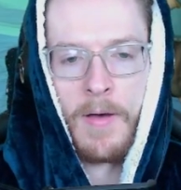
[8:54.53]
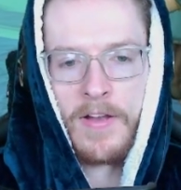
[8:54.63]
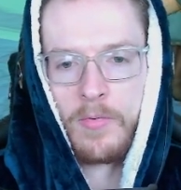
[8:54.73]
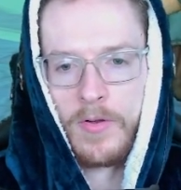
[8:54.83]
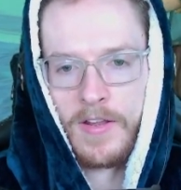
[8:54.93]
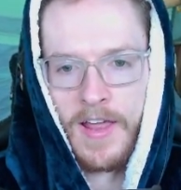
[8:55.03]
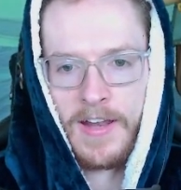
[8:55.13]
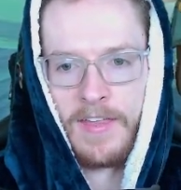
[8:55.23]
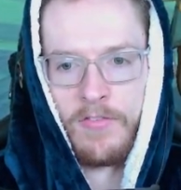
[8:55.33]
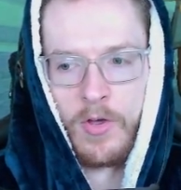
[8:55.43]
I just wanted to kind
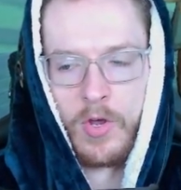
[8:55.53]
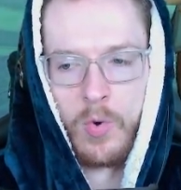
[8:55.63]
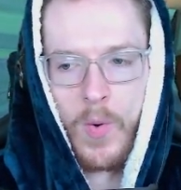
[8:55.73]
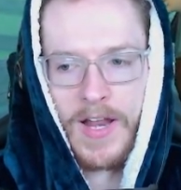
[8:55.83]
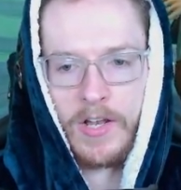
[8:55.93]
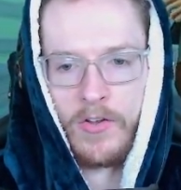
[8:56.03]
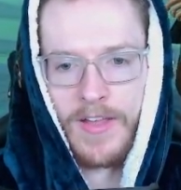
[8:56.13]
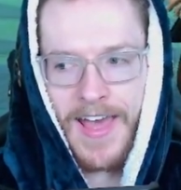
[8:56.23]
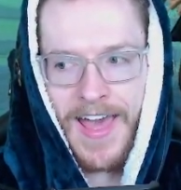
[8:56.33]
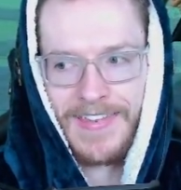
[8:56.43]
of give you a quick
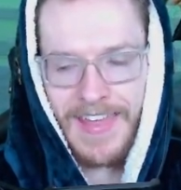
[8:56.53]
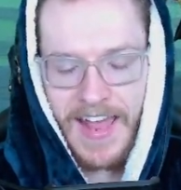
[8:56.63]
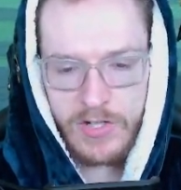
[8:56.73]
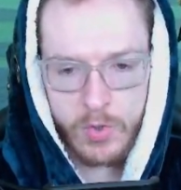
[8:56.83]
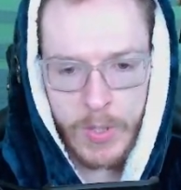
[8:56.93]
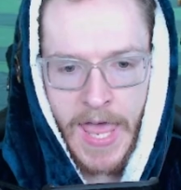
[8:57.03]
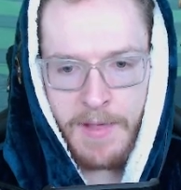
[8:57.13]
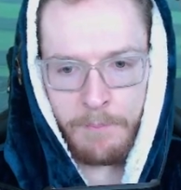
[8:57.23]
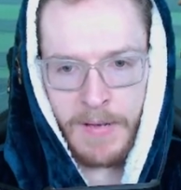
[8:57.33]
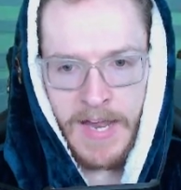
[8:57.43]
look at the actual
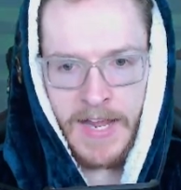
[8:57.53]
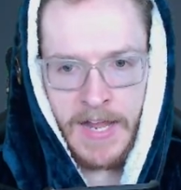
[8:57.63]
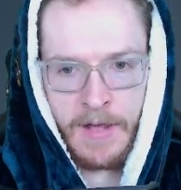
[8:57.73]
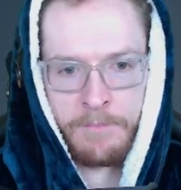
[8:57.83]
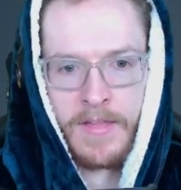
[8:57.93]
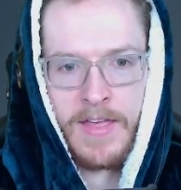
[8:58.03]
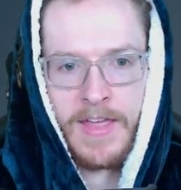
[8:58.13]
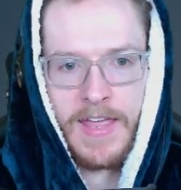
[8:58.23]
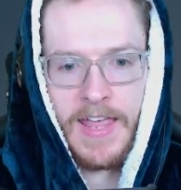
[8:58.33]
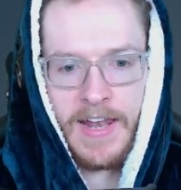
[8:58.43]
gameplay here.
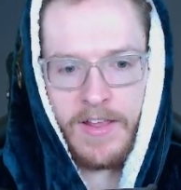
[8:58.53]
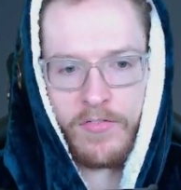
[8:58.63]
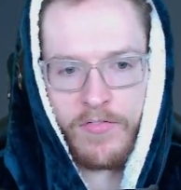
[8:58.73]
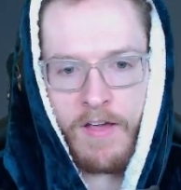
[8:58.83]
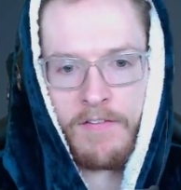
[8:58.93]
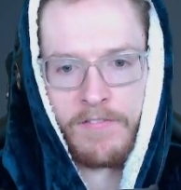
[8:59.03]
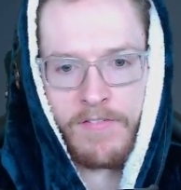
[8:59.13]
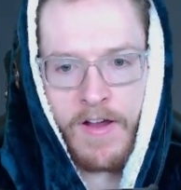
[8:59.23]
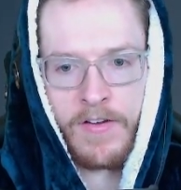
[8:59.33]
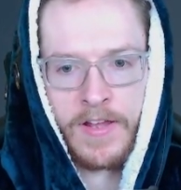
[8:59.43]
It is very,
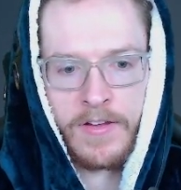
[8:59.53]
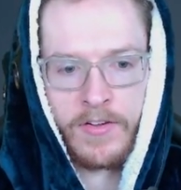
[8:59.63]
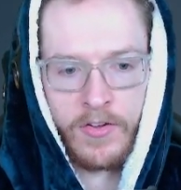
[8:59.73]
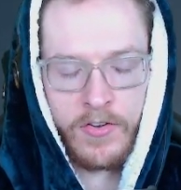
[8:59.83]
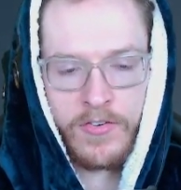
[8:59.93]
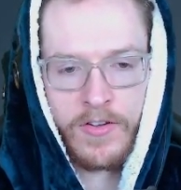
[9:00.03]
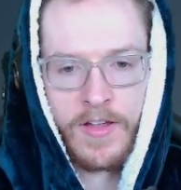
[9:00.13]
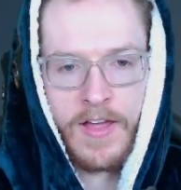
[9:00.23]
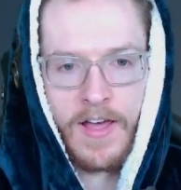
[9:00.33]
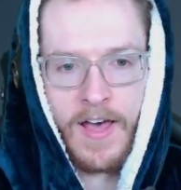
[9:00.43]
very good.
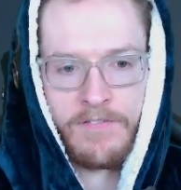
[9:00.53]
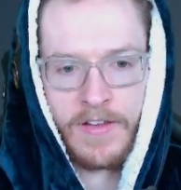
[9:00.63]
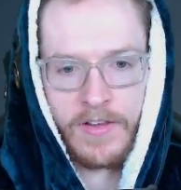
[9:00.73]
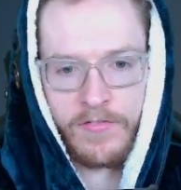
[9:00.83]
I think it's